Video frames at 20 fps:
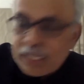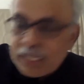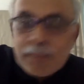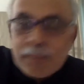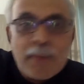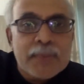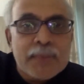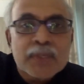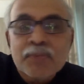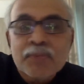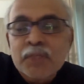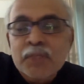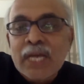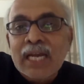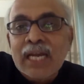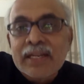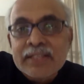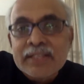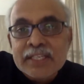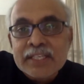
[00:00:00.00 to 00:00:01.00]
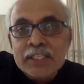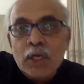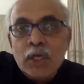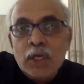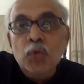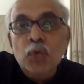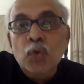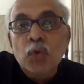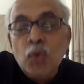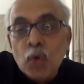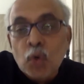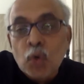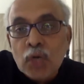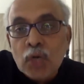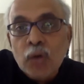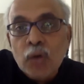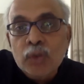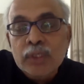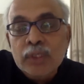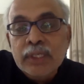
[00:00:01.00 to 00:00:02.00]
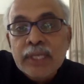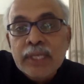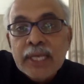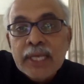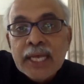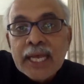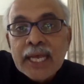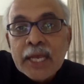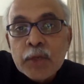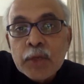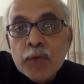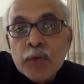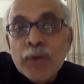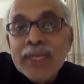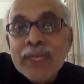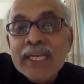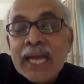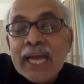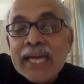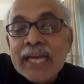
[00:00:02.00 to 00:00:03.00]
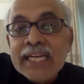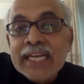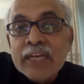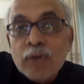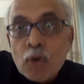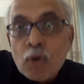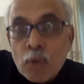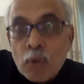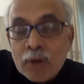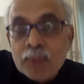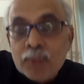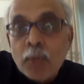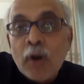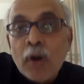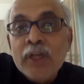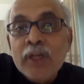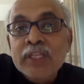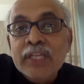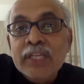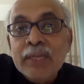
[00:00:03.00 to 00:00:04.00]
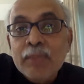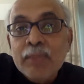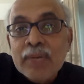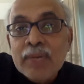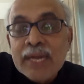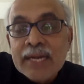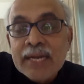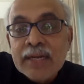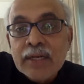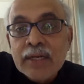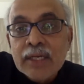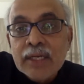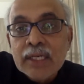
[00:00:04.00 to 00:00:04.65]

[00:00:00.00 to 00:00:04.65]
There may be some challenges how to roll out a unique ID for 1.3 billion.